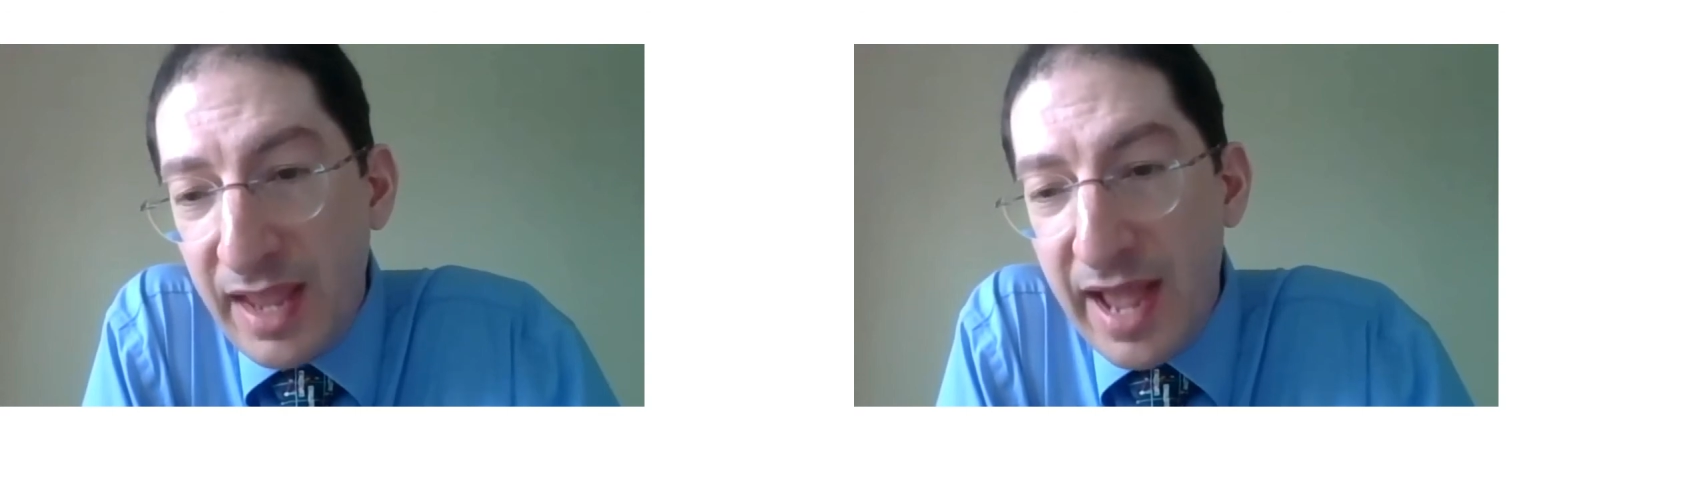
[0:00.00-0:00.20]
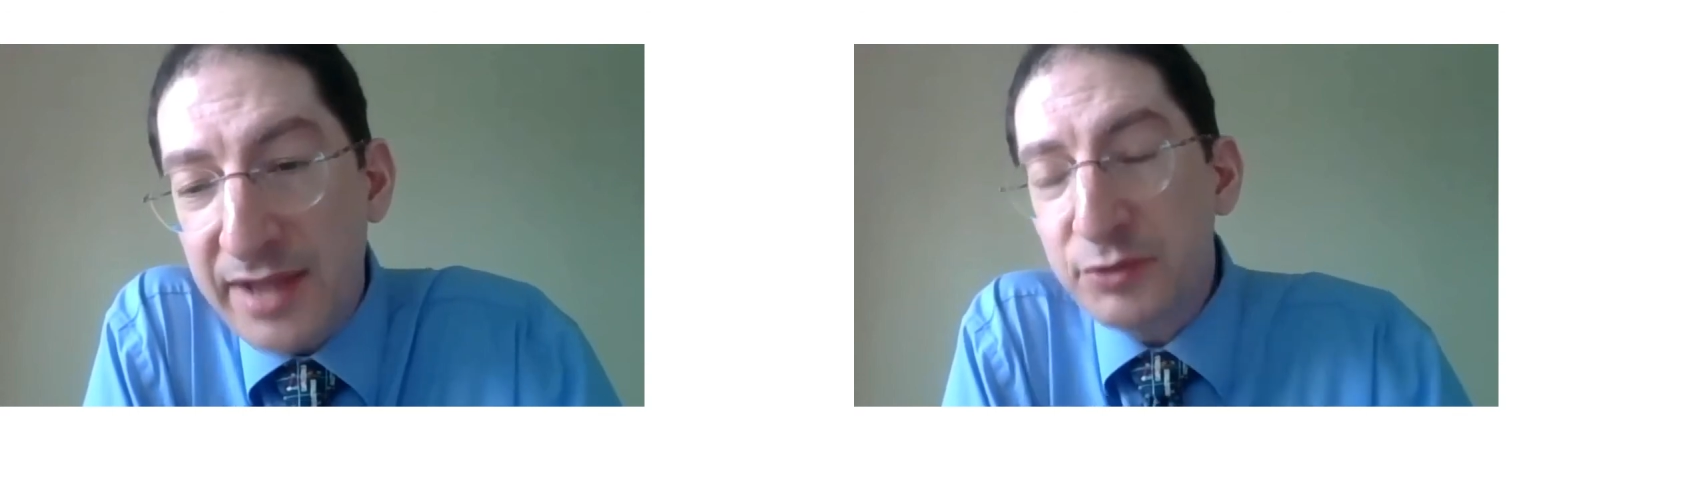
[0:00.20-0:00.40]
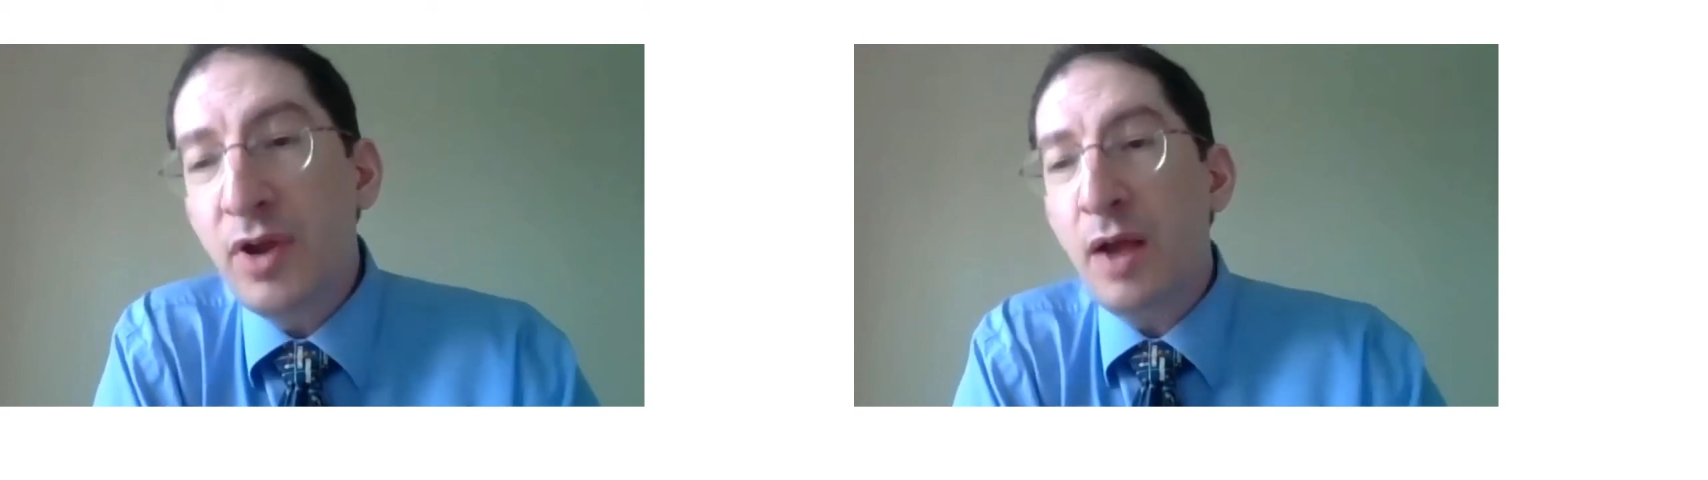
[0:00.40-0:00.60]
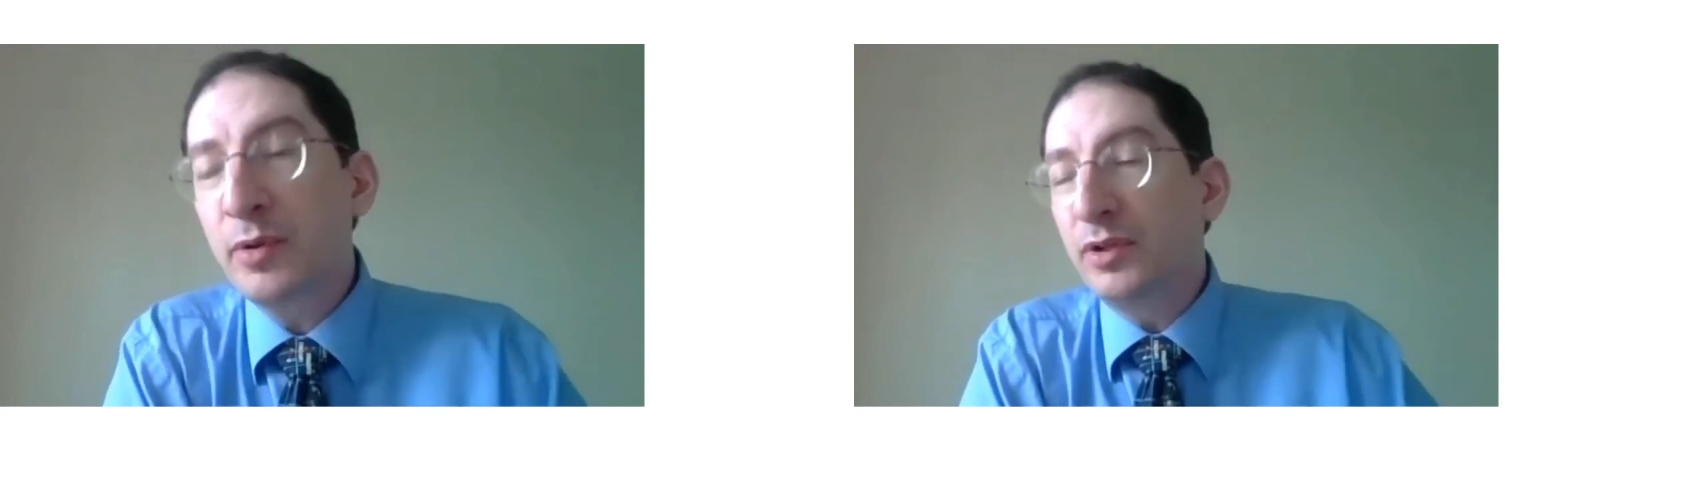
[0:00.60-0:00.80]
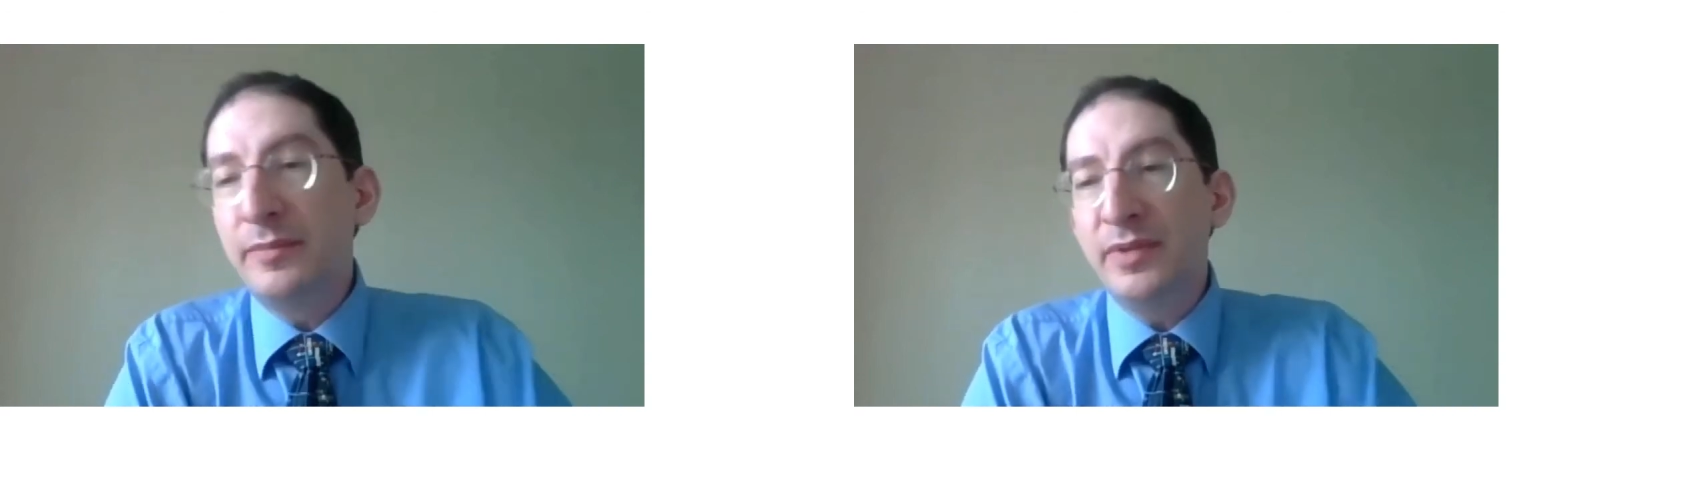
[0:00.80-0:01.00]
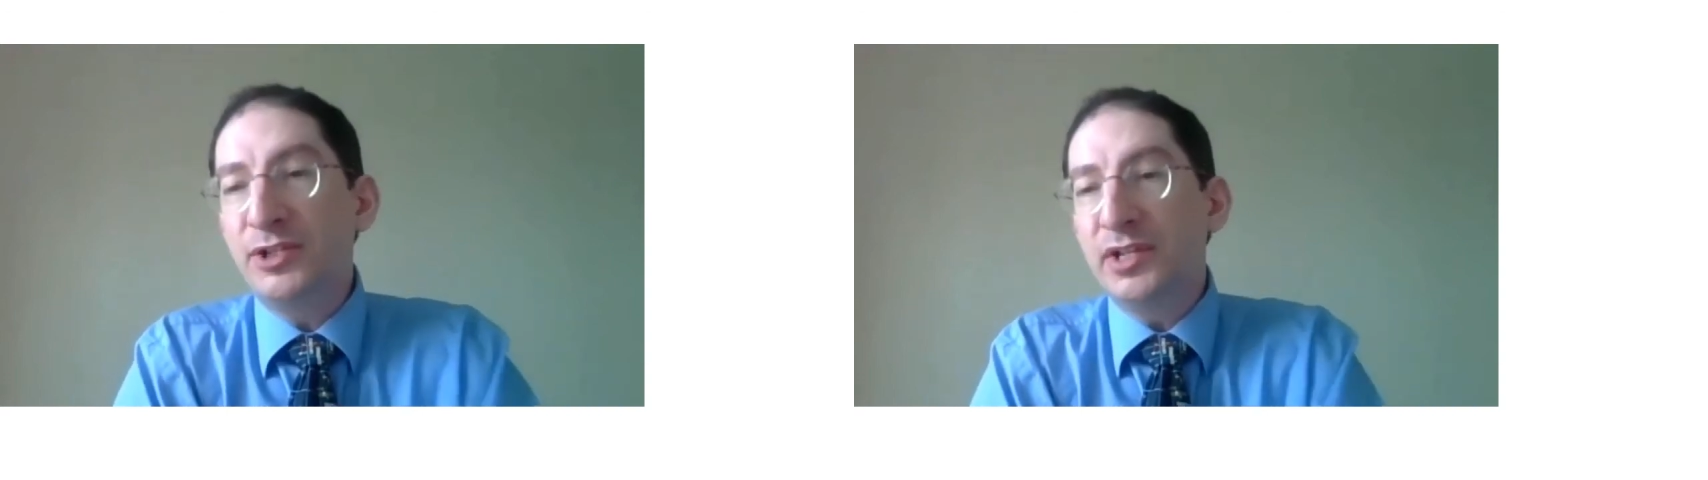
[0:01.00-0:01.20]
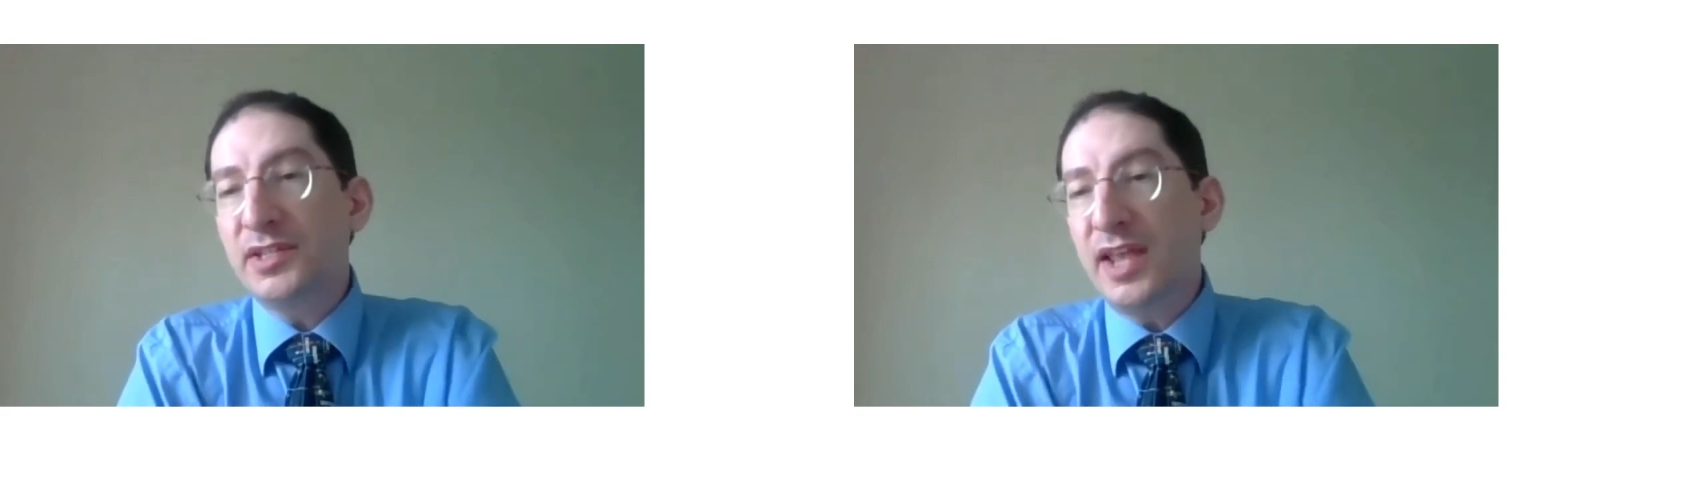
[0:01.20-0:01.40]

Astronomical images